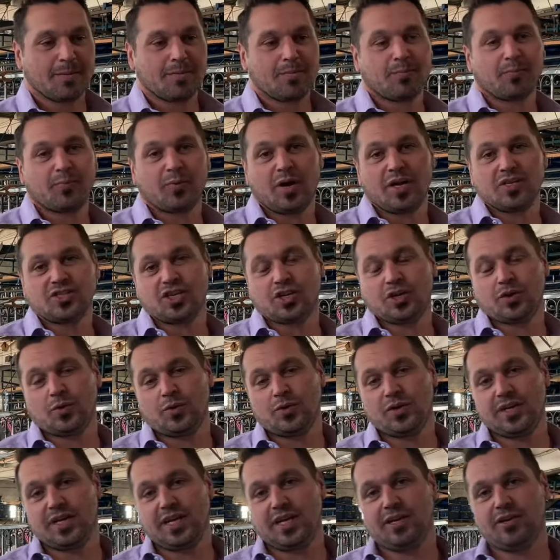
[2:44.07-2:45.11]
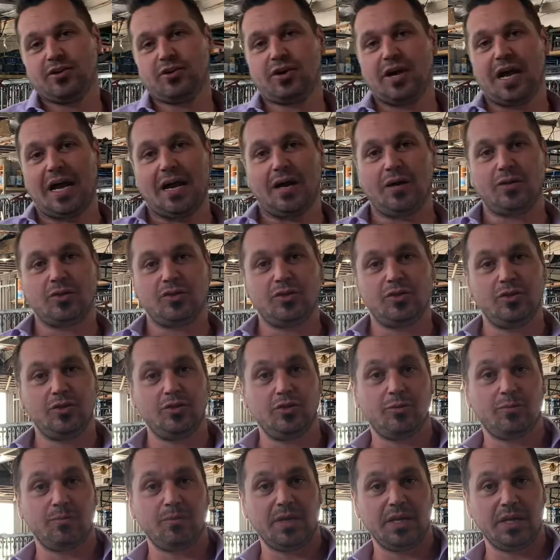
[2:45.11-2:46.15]
project coordinator out to
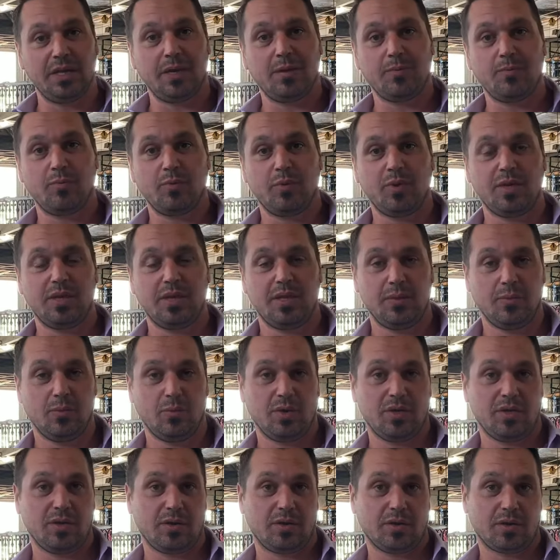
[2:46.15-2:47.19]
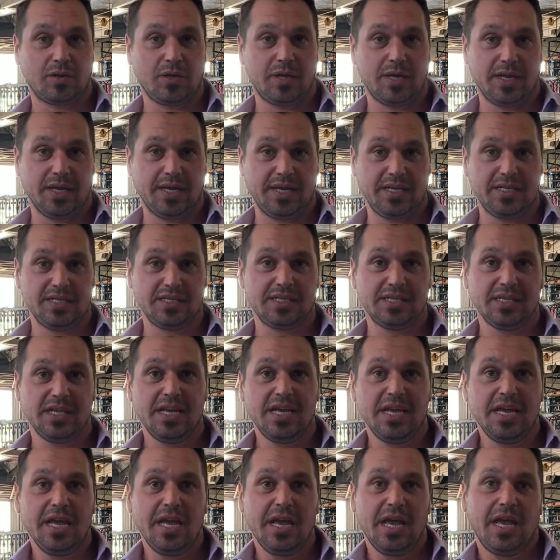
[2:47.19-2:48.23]
meet up with our clients,
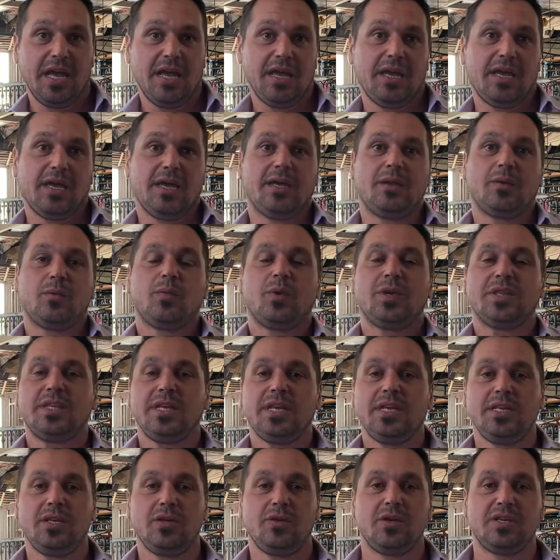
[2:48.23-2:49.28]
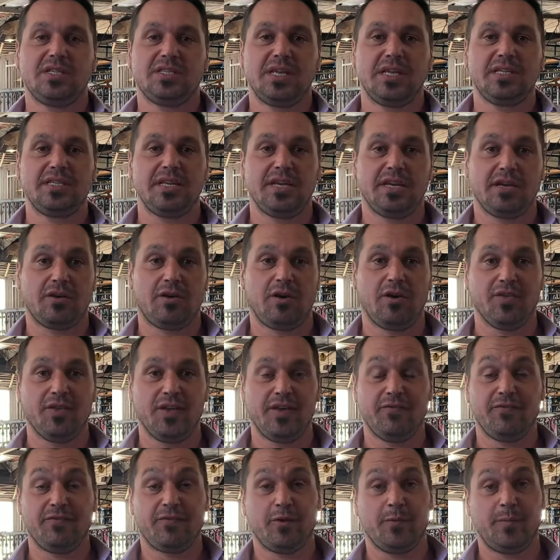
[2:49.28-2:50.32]
and what they do is they take all the
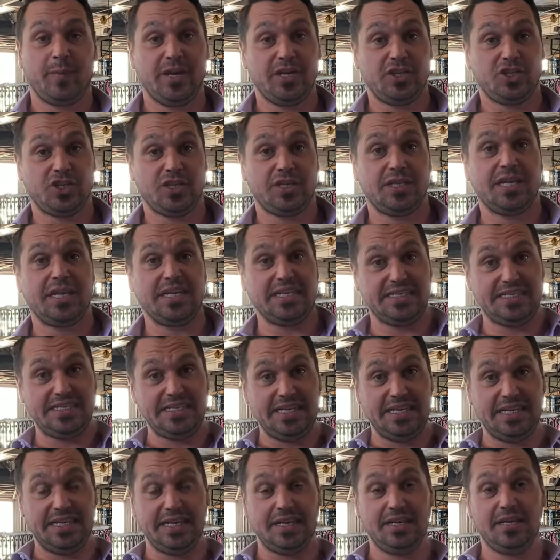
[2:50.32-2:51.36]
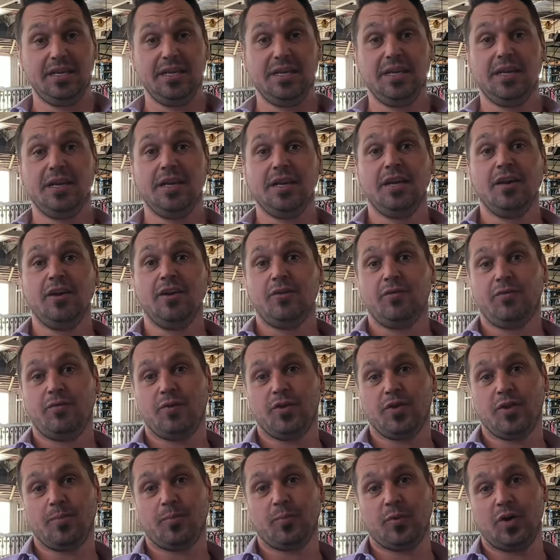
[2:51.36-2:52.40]
information that is needed for
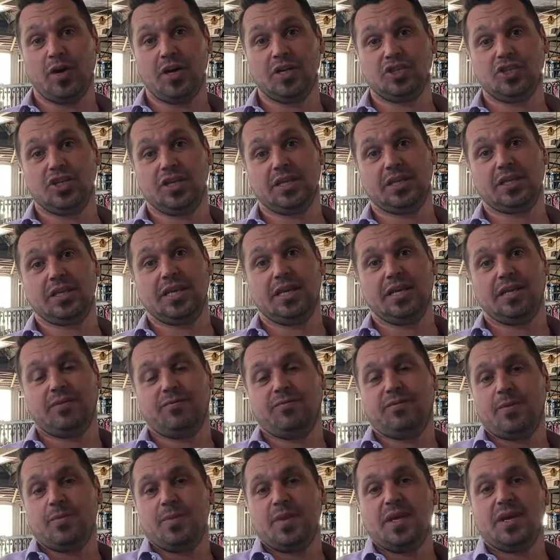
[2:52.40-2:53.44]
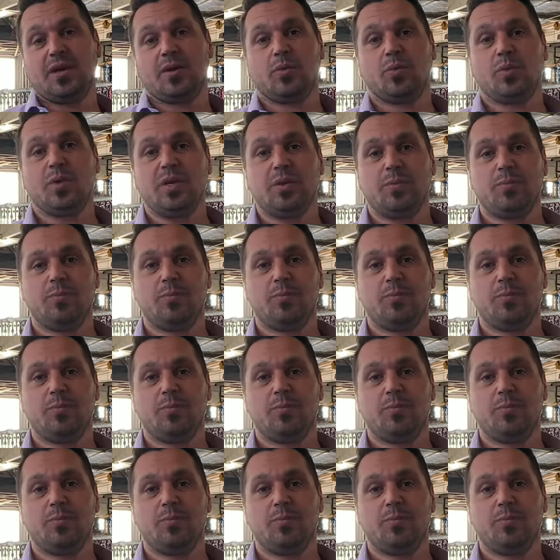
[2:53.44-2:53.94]
the project, and from there we